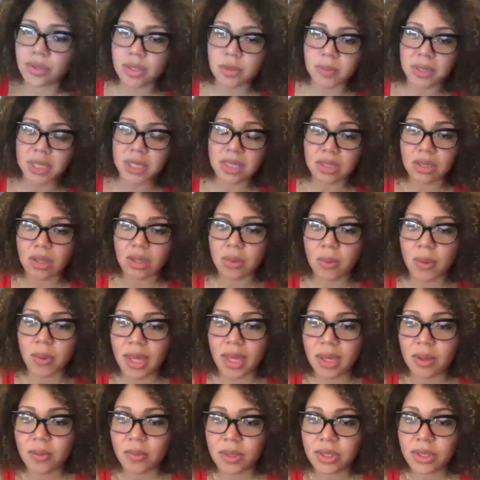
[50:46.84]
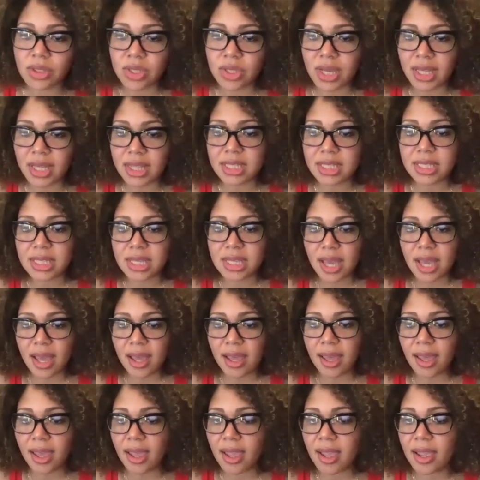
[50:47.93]
speaks to the way in which like the
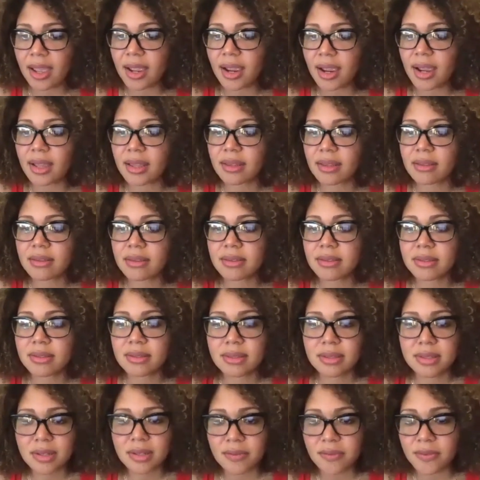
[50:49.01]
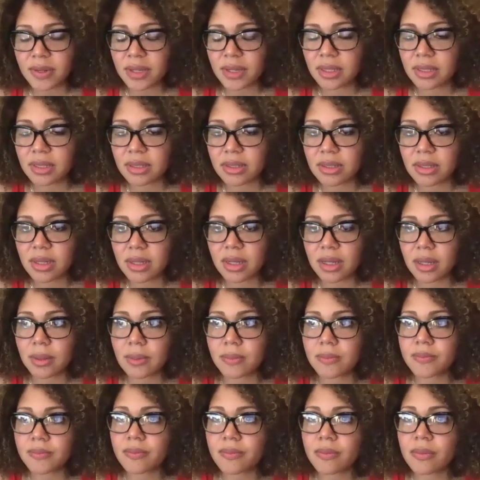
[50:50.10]
cia and different
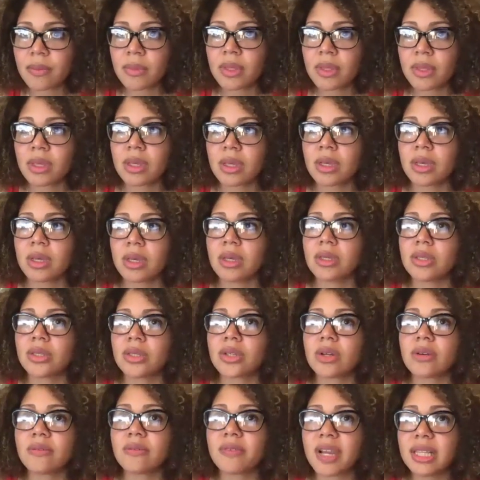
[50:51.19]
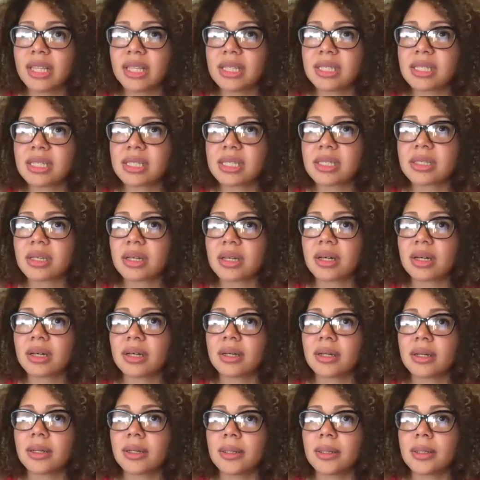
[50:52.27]
um, surveillance
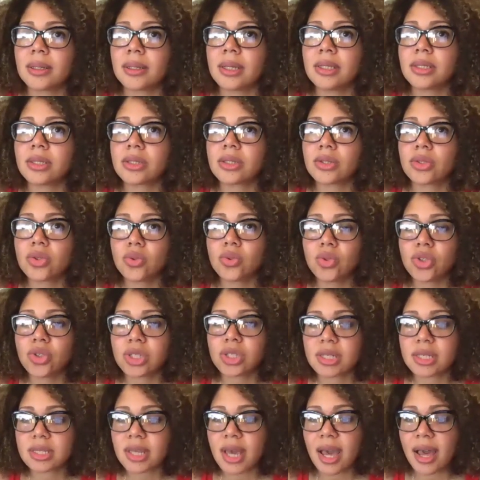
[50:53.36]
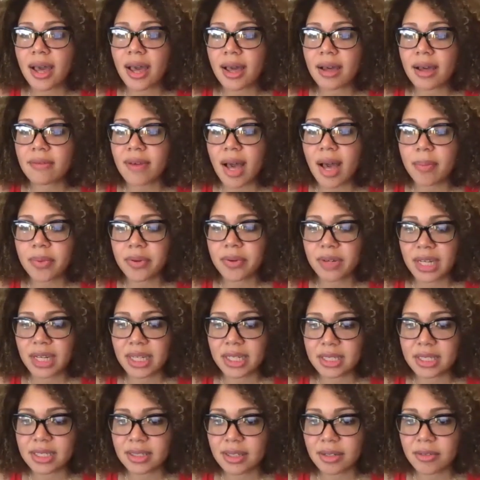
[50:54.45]
uh, institutions have
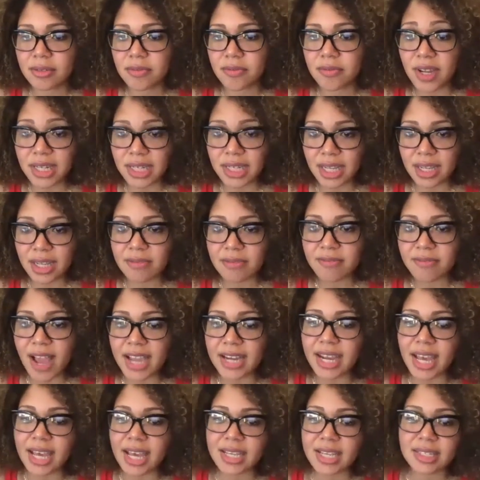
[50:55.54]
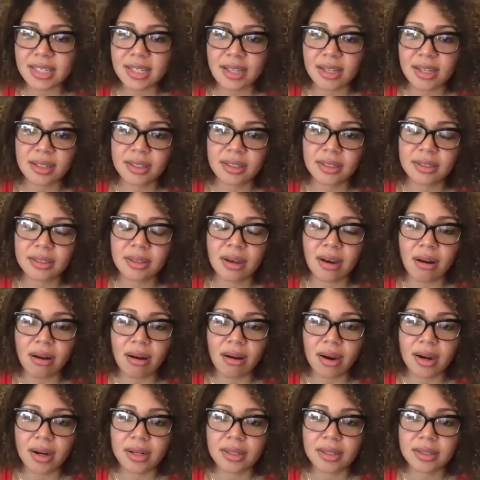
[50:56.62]
operated in funding financing the
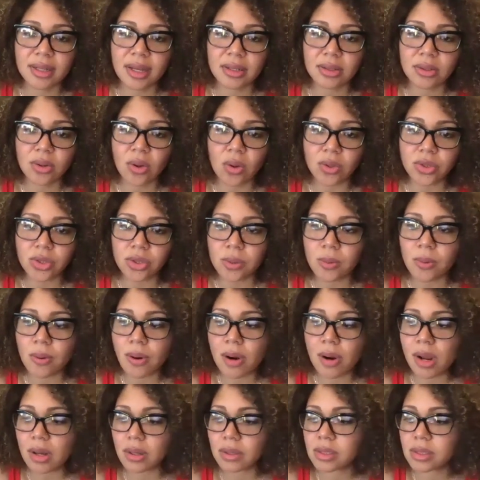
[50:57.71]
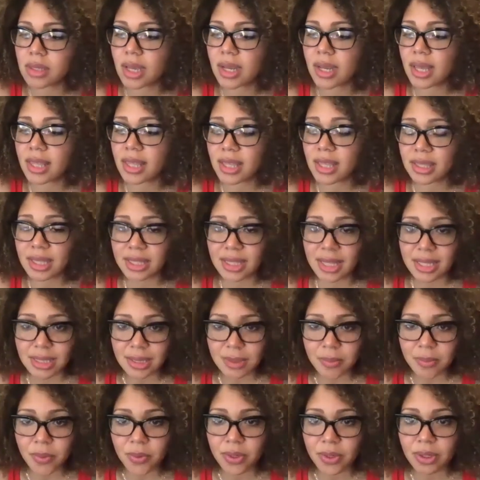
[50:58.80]
art and culture world and i think that that's
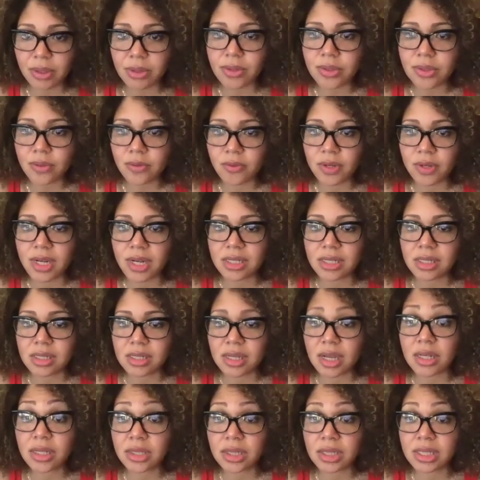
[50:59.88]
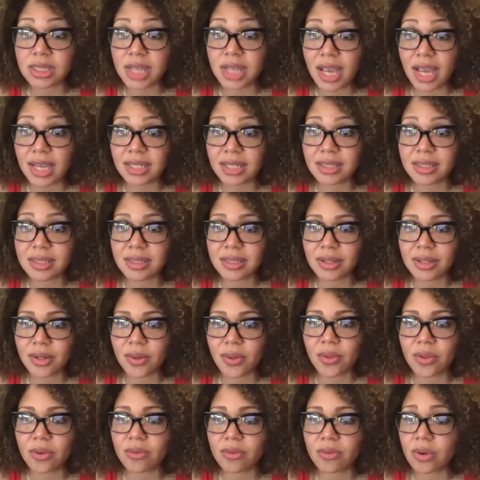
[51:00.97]
important also for us to understand you
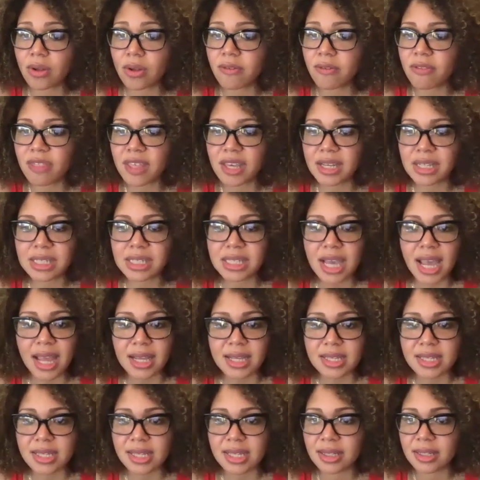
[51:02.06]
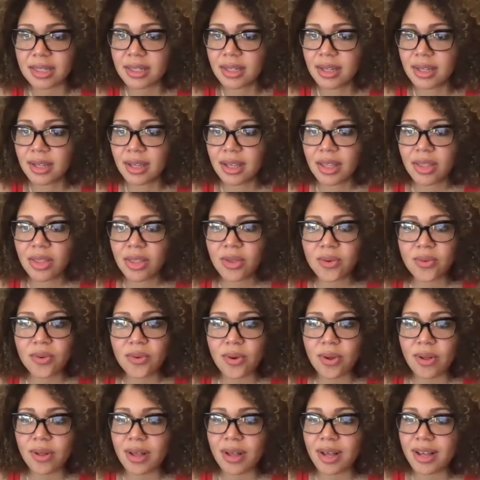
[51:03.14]
the role of think tanks and the
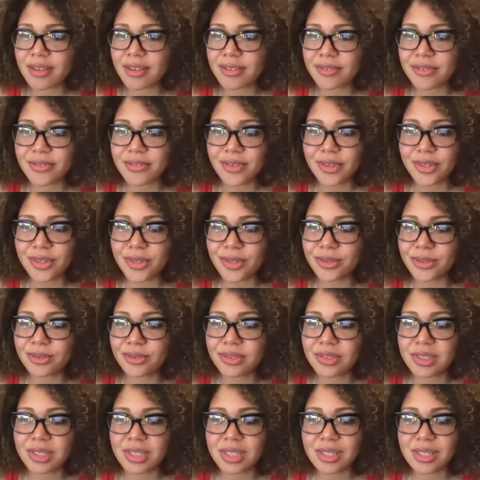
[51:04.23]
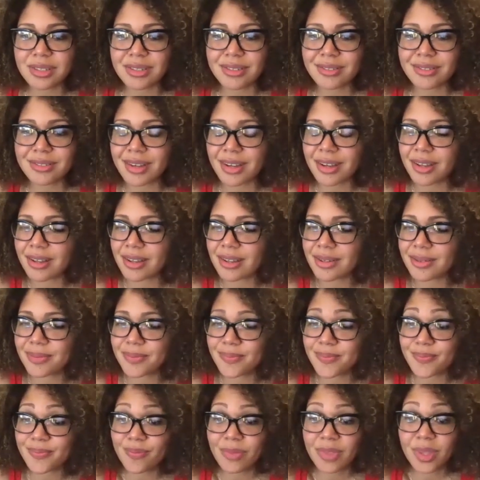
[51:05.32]
role of you know just um,
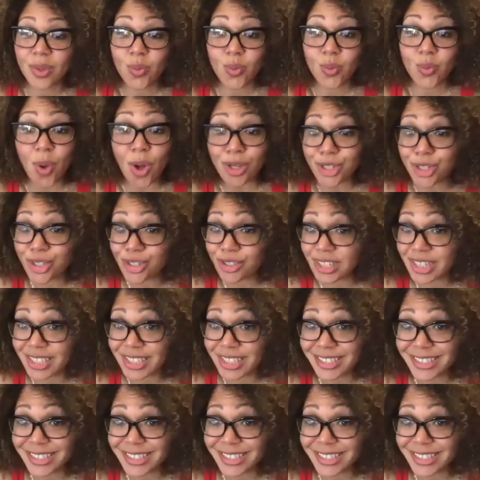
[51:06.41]
wall street